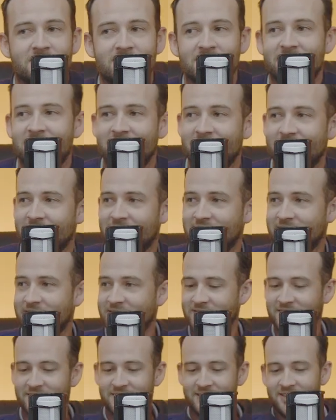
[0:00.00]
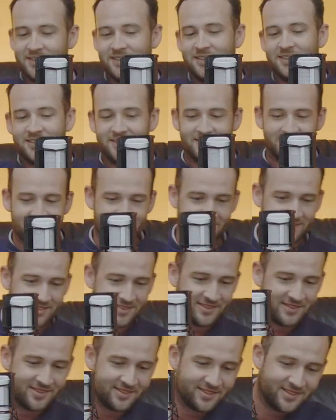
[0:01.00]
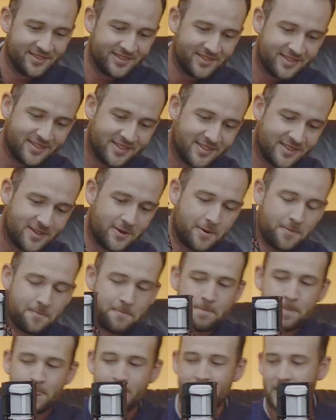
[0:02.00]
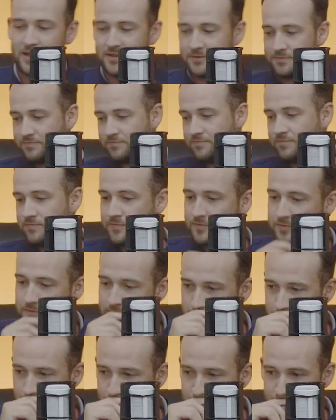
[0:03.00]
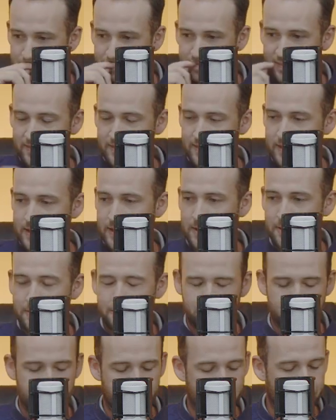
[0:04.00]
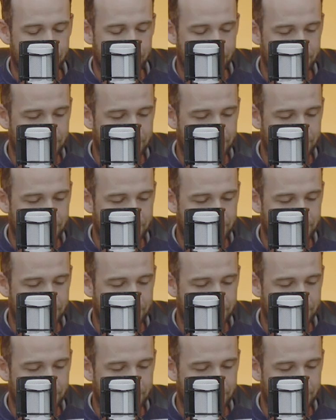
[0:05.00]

It's unbelievable to see what he went through, the adversity that